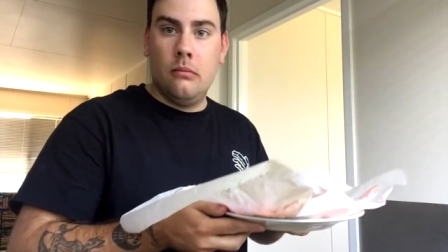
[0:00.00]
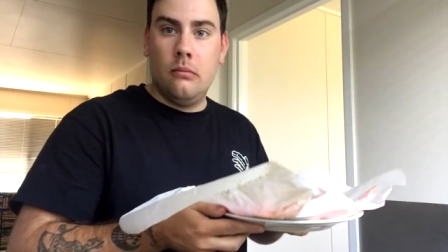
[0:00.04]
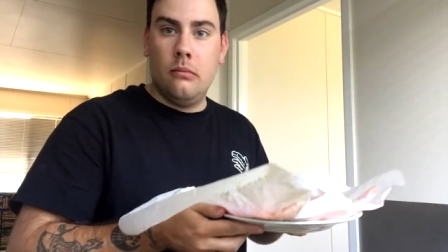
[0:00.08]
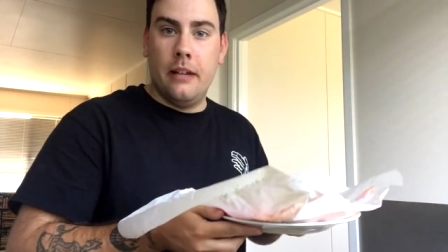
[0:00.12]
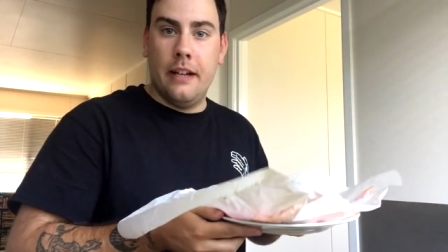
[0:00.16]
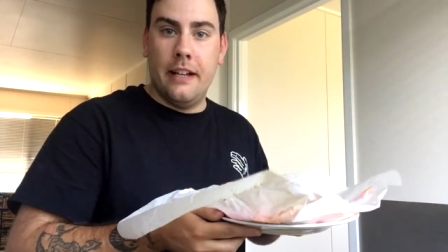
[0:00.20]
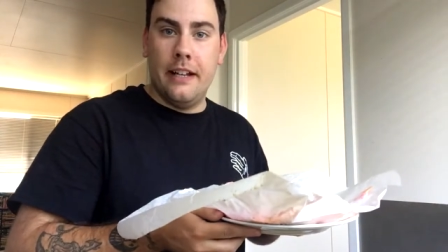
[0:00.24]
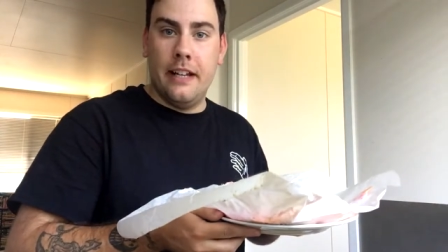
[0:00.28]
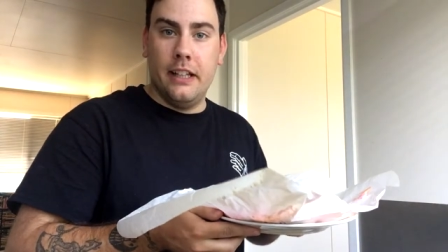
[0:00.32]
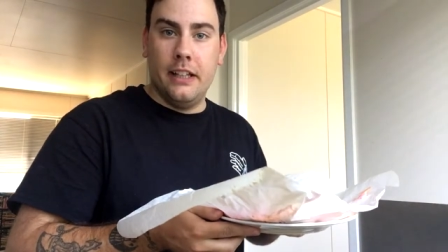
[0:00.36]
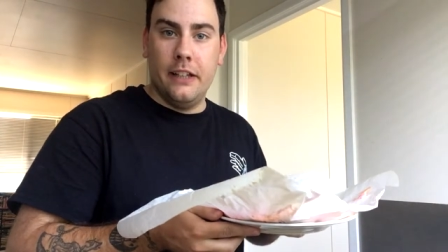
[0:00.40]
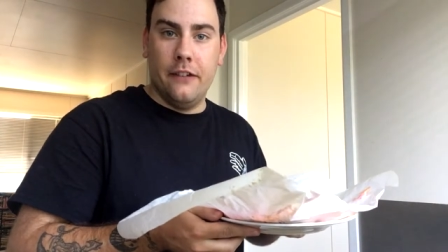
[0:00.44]

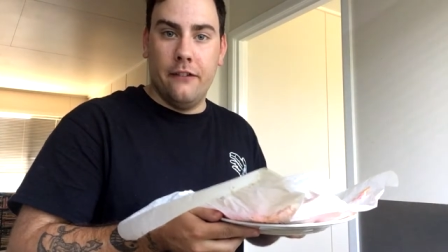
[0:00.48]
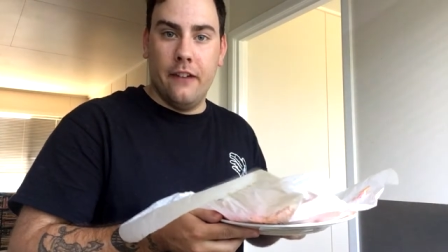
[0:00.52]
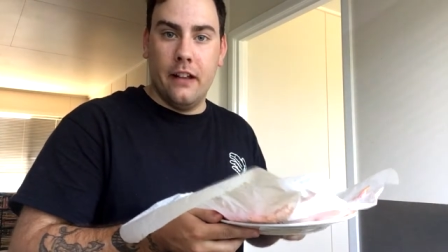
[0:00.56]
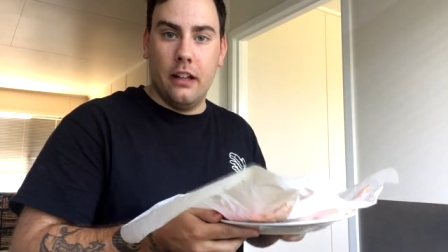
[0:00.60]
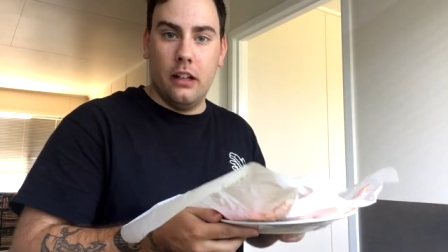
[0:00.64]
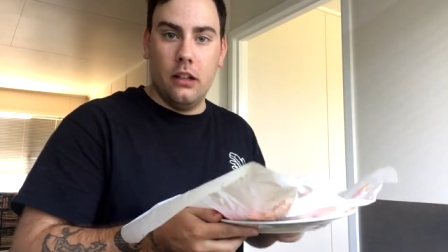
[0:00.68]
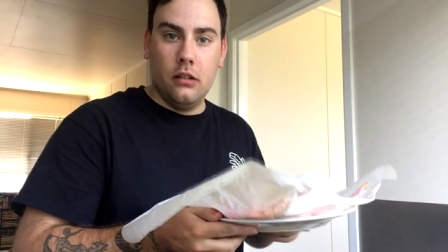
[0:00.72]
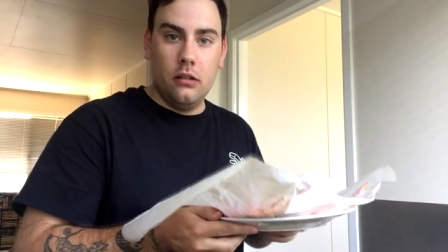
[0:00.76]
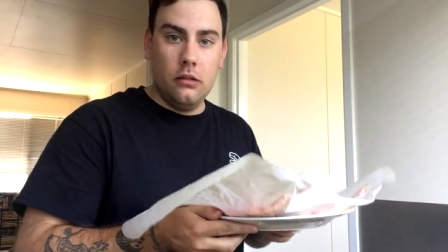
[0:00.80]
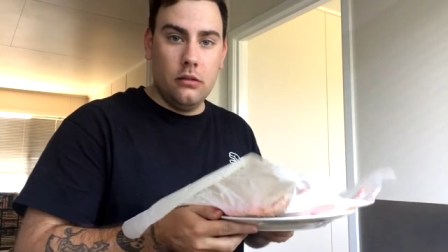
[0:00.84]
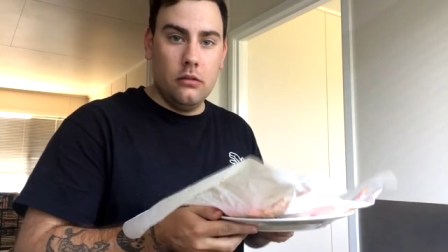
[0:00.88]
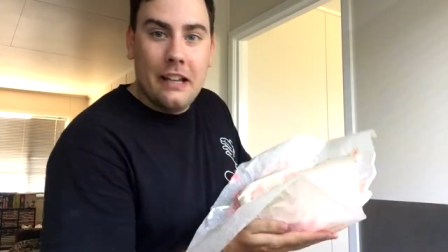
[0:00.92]
It nearly
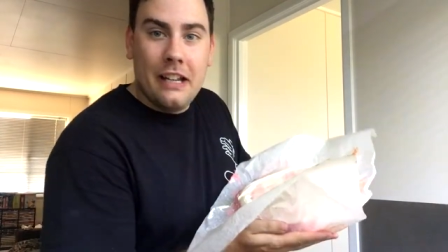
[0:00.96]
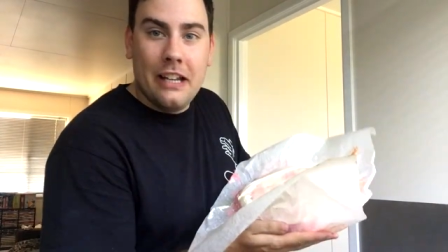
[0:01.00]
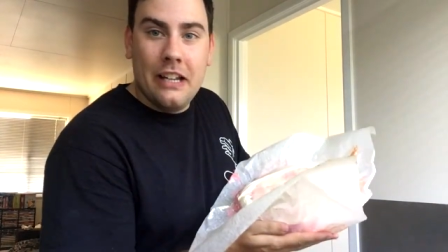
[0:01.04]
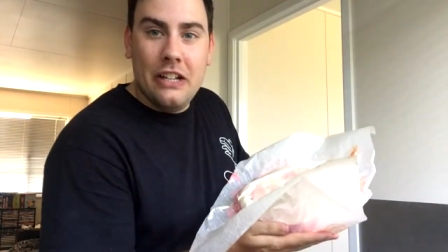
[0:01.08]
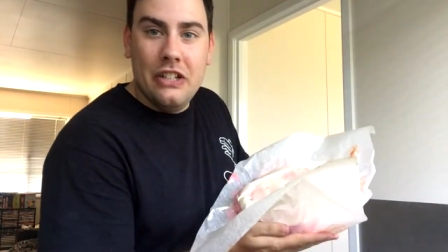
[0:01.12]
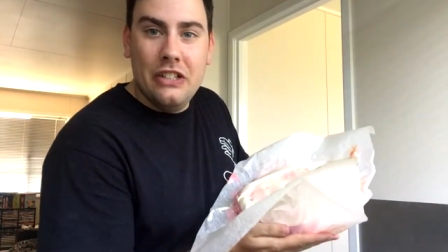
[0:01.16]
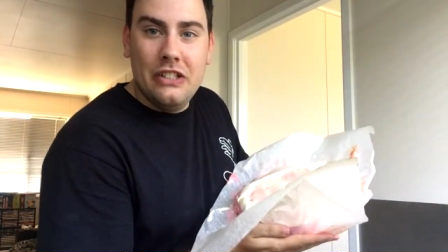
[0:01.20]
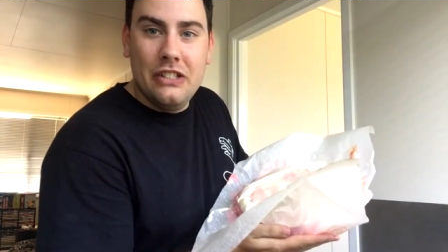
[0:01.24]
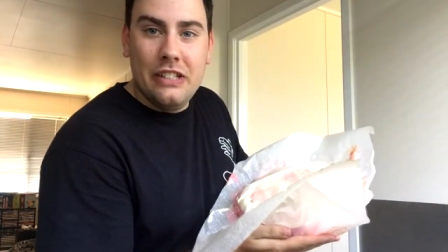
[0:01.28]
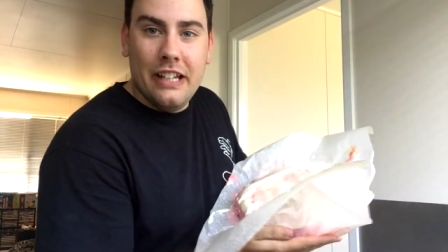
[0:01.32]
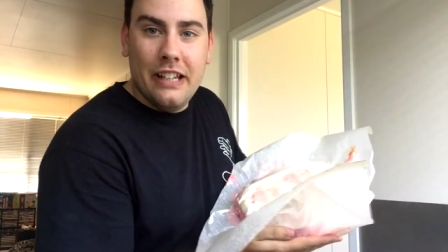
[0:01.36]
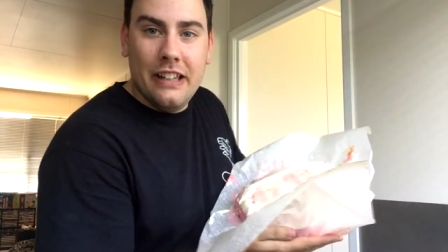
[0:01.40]
fell. Can
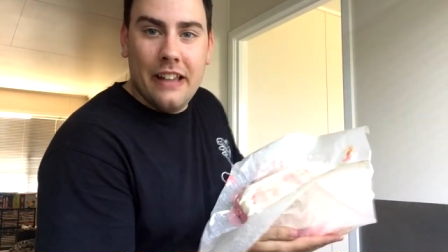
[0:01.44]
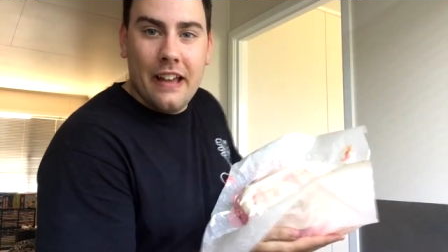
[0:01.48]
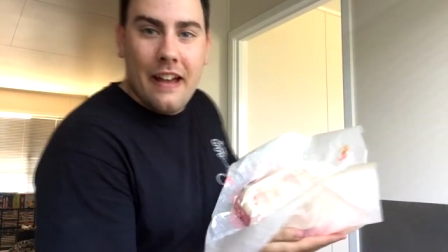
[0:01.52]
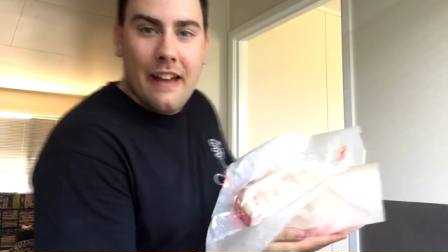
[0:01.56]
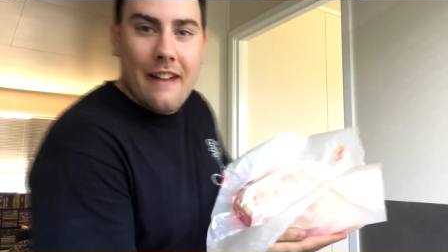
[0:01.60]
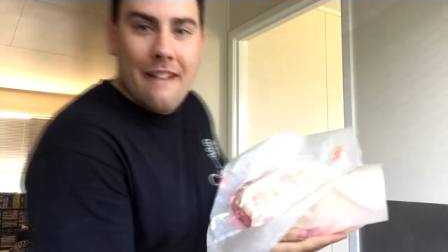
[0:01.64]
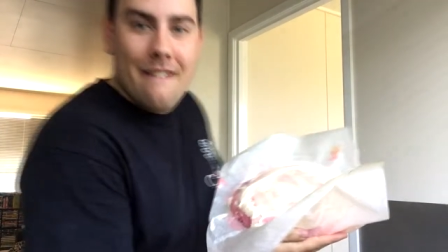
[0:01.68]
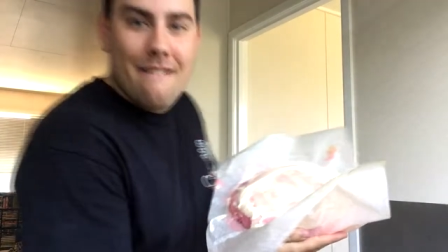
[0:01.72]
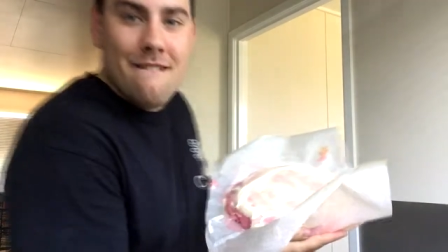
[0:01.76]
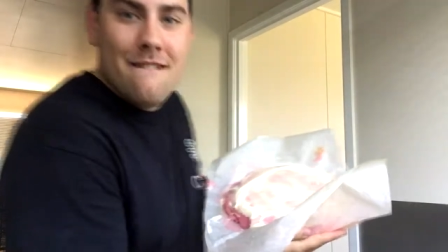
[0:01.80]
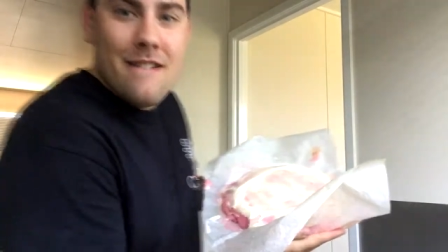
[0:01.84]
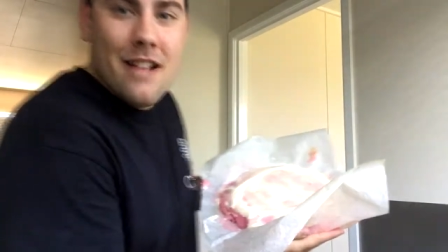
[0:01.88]
you see
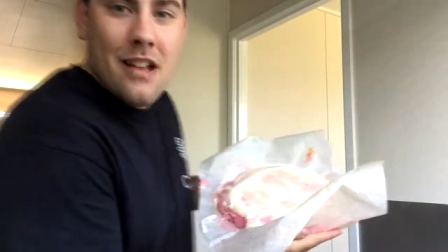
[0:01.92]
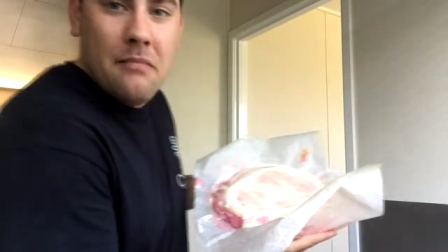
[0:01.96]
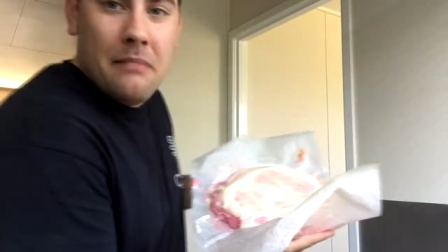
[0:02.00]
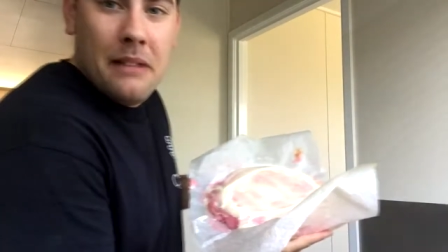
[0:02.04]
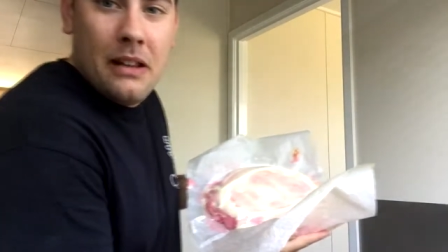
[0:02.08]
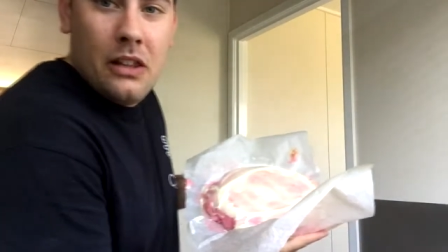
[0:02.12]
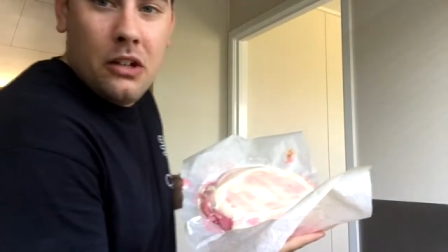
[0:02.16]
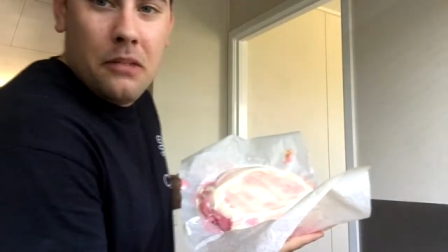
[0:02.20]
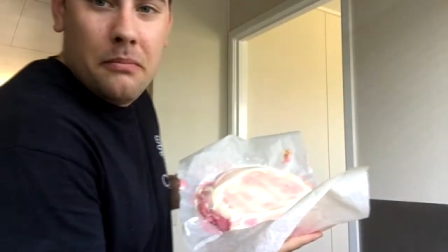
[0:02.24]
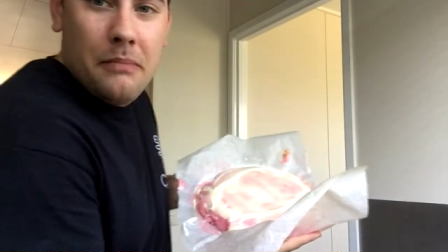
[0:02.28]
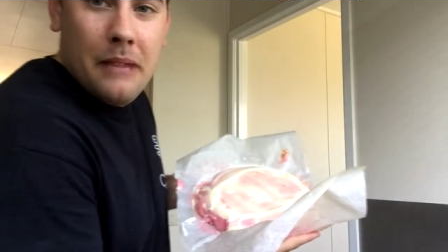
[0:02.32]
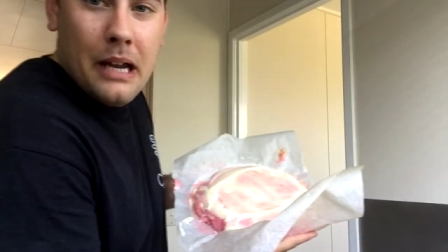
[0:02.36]
that? My
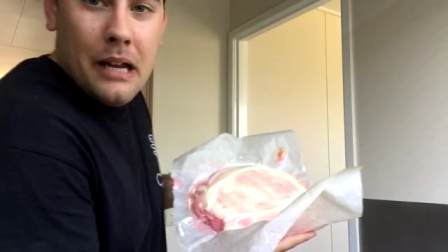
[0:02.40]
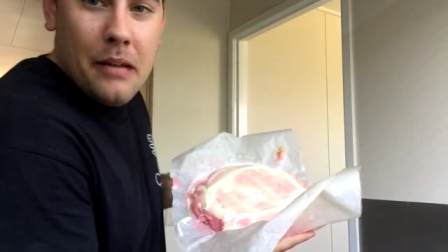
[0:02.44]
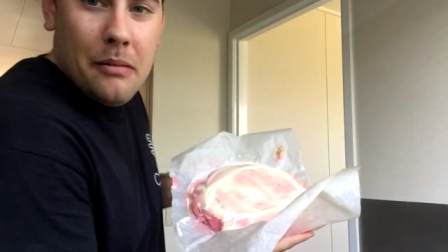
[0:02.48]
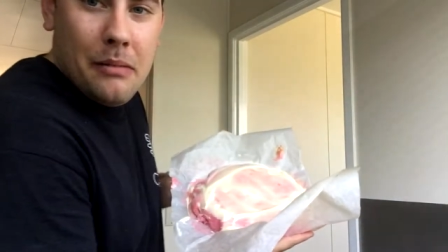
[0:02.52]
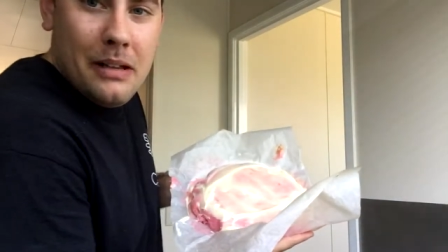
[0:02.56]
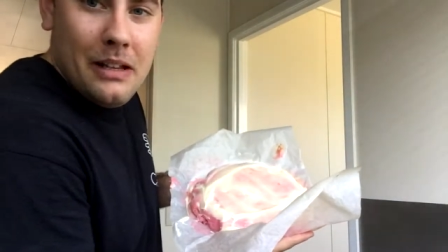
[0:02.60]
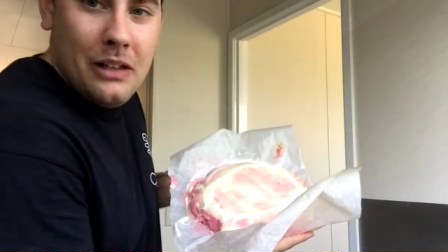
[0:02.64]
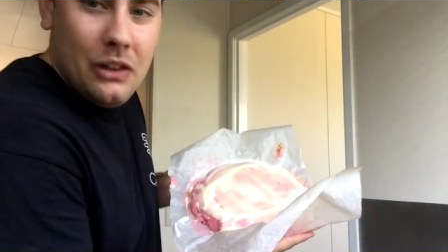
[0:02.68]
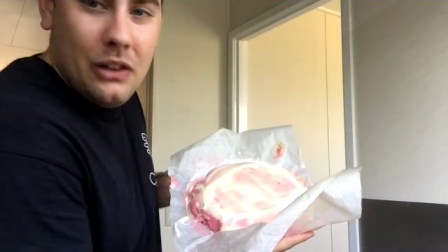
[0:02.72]
little baby.